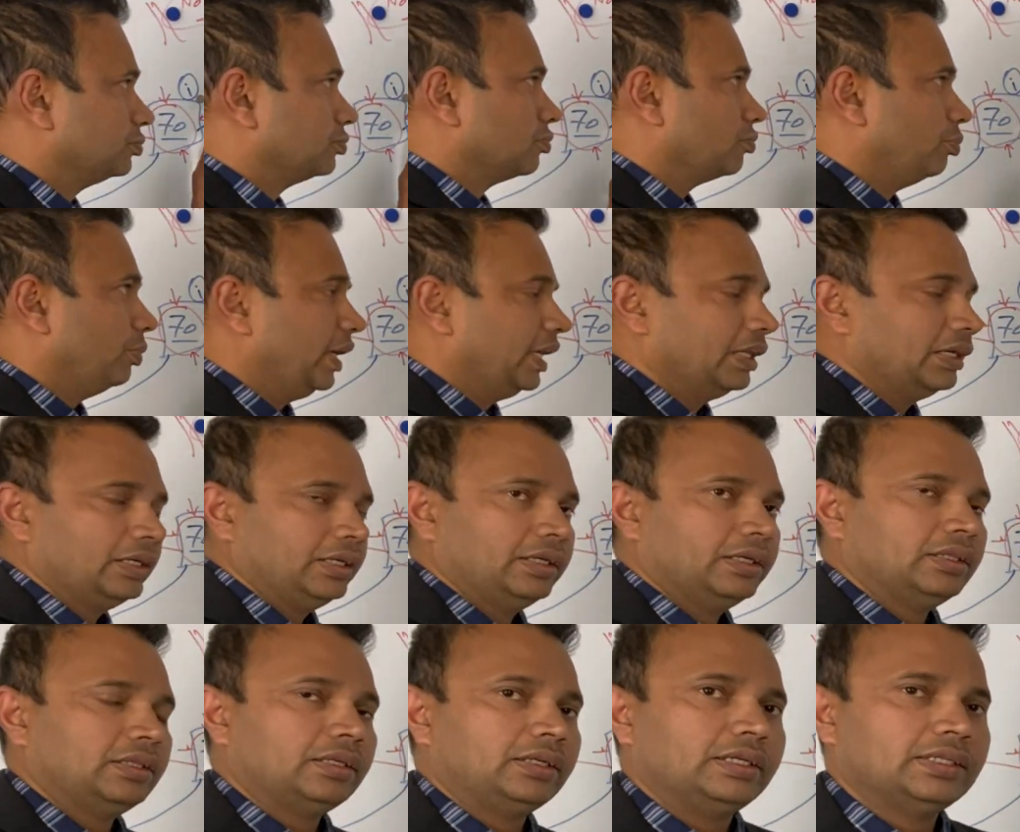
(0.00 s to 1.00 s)
Mainly
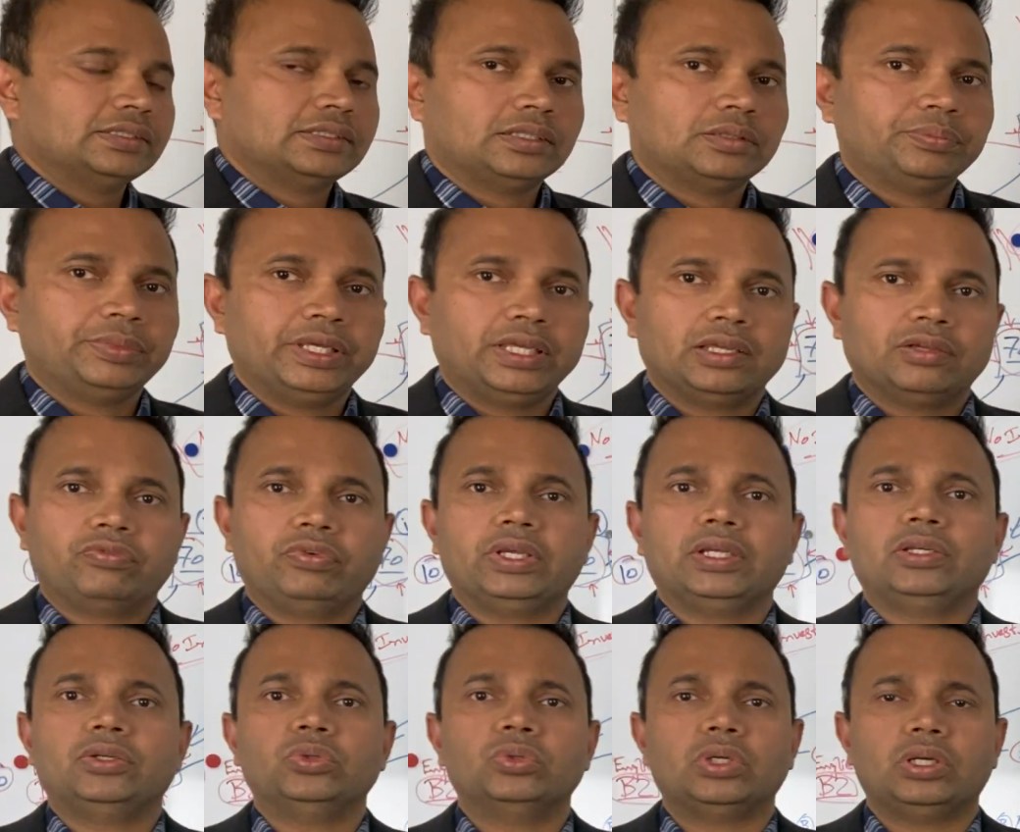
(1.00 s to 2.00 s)
the reason being, we
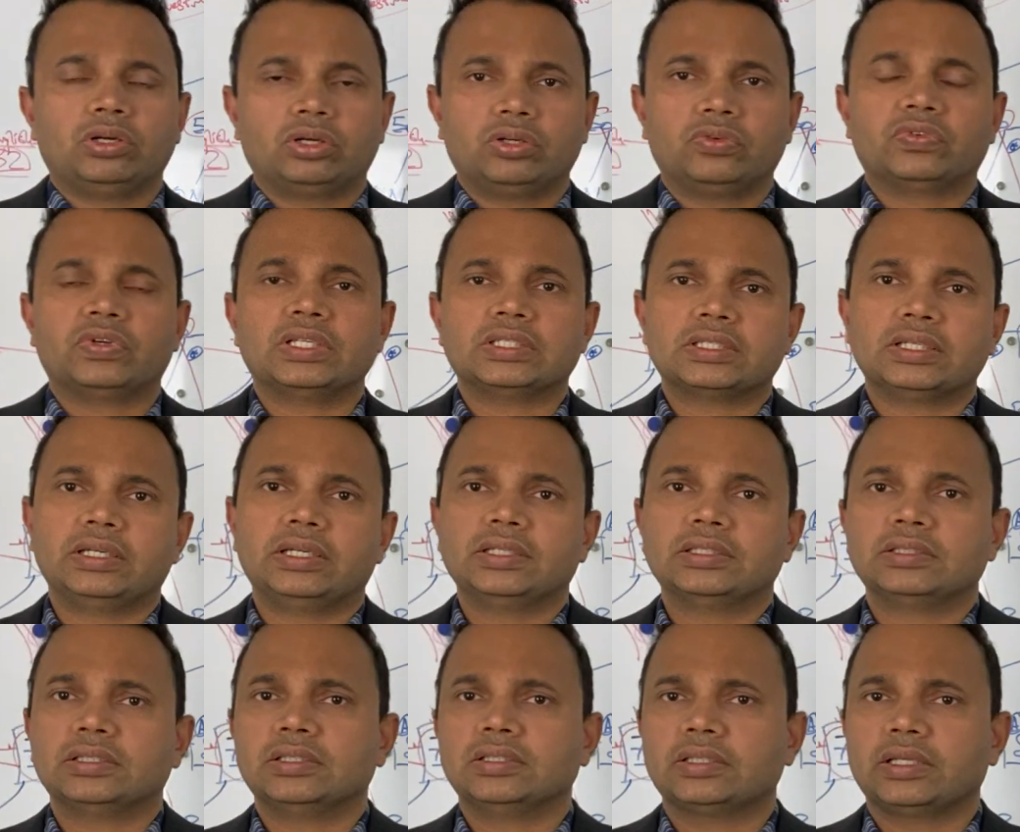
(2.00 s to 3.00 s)
do a lot of
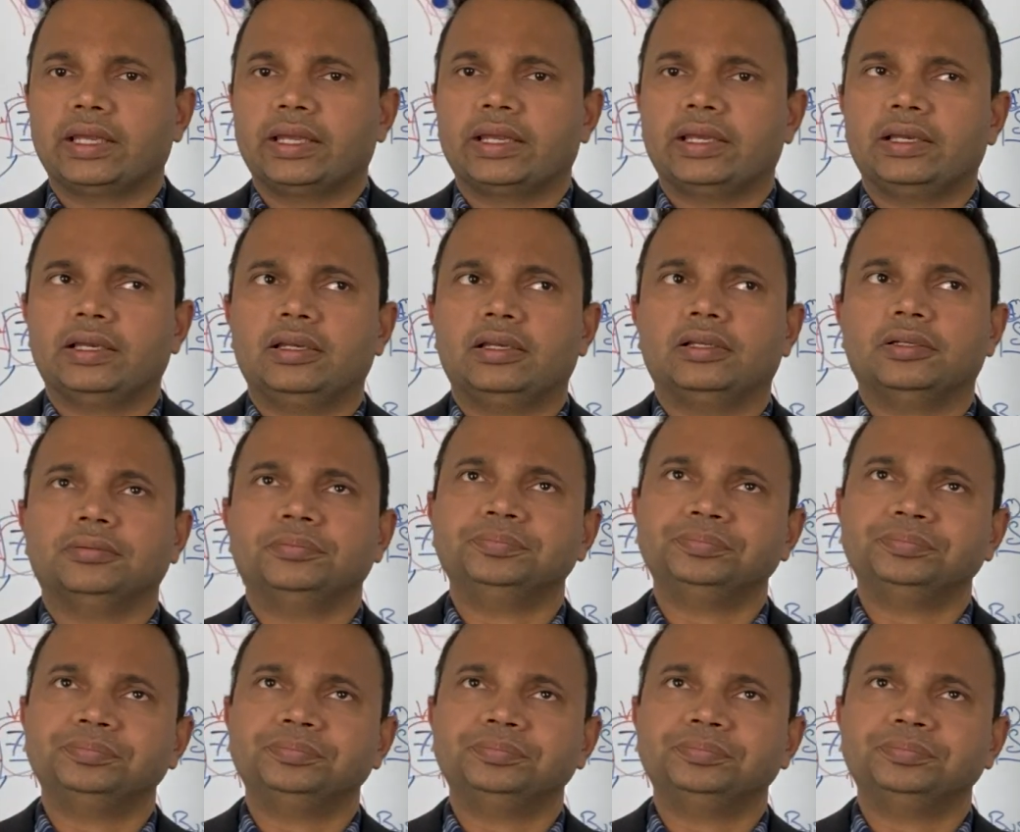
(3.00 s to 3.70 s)
consultations, and